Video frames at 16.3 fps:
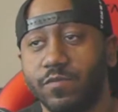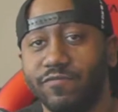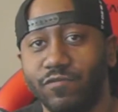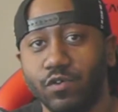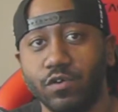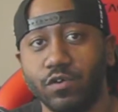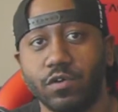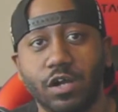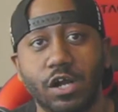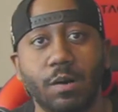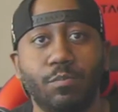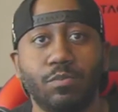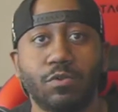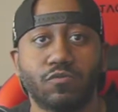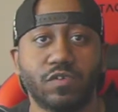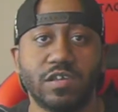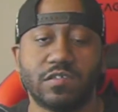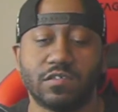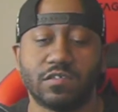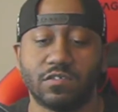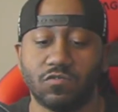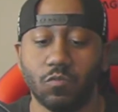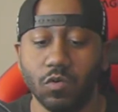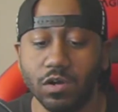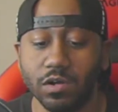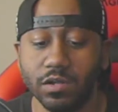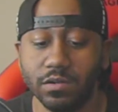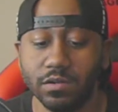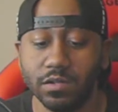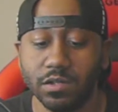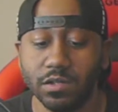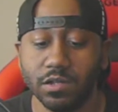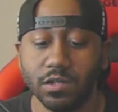for a couple of reasons.
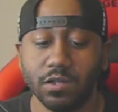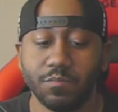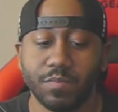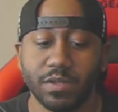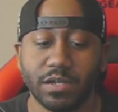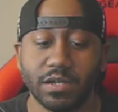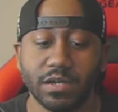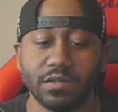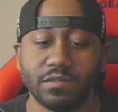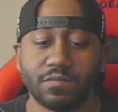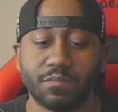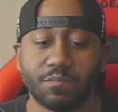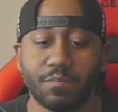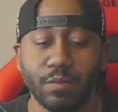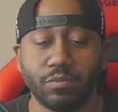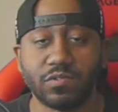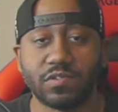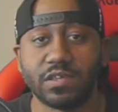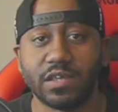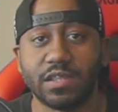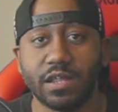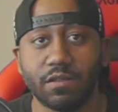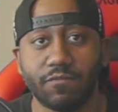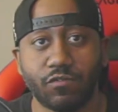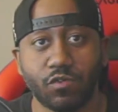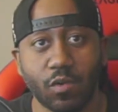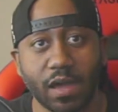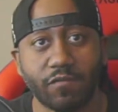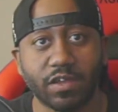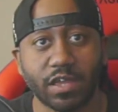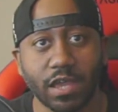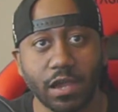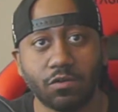One, because people said that if you
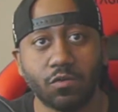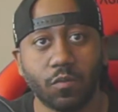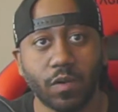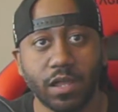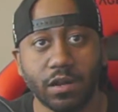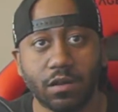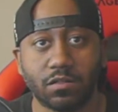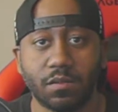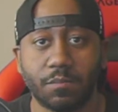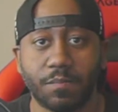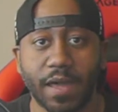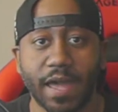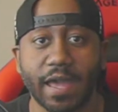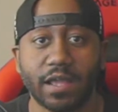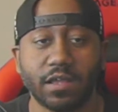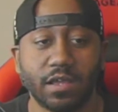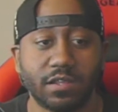have a counterweight on the back,